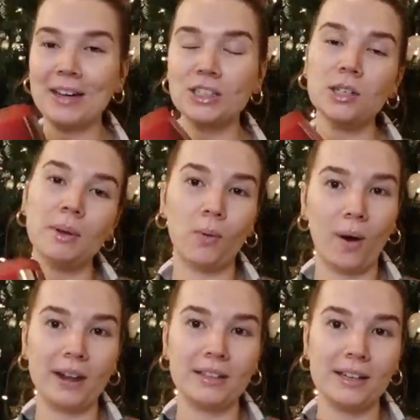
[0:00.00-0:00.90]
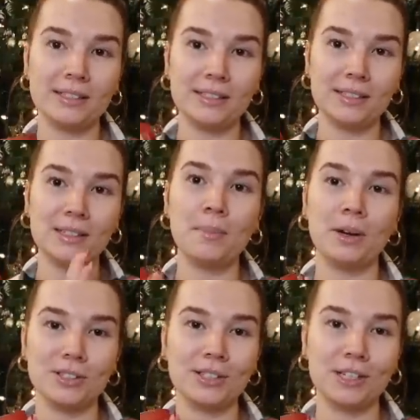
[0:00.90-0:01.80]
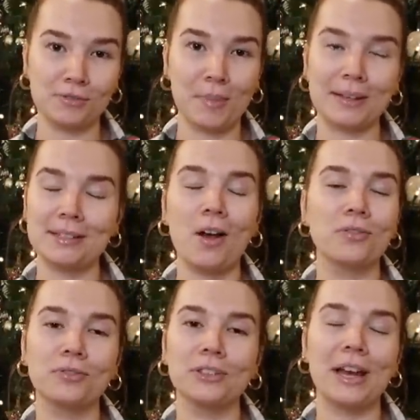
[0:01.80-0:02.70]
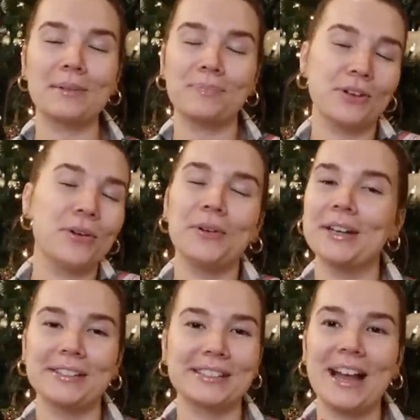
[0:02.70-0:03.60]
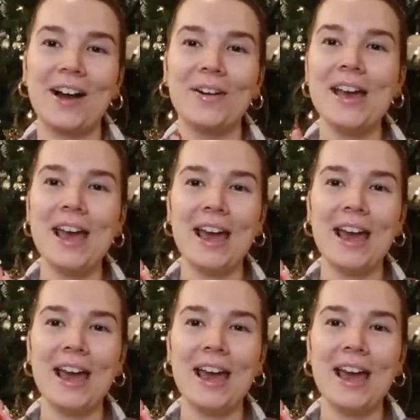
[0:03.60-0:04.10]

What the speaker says: actually been wanting this to purchase this for myself for like 2 years now,